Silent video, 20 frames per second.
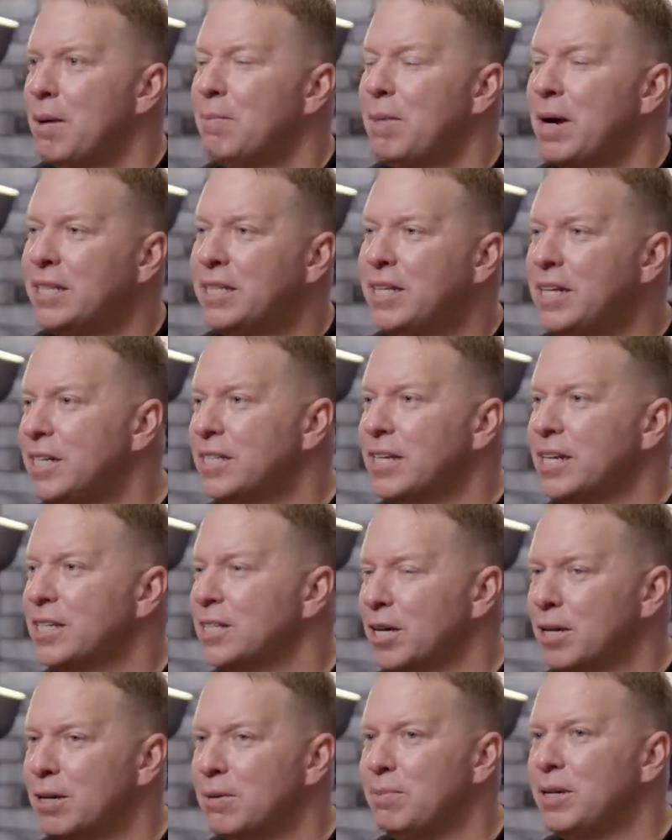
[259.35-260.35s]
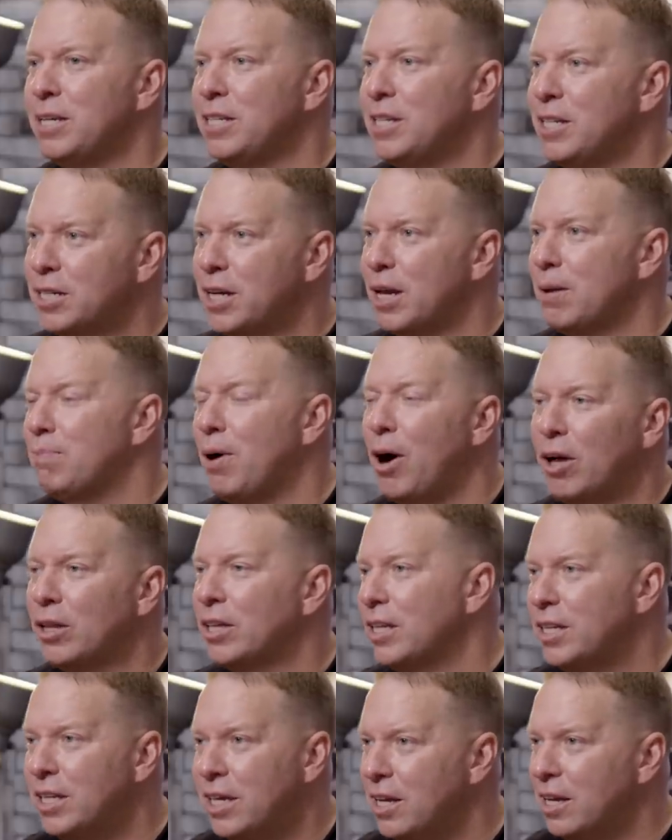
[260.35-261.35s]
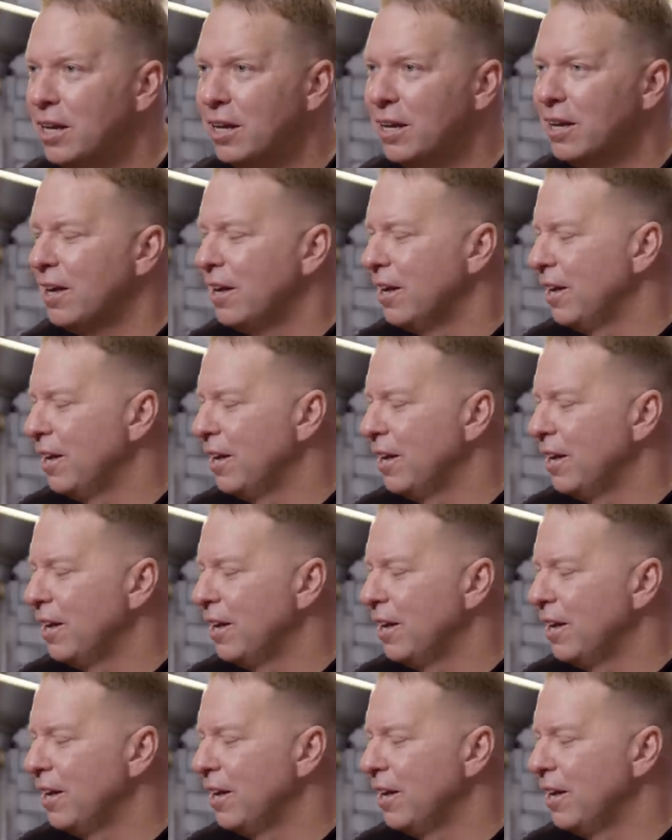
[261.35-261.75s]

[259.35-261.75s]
My DJ is going to be DJ Pauly D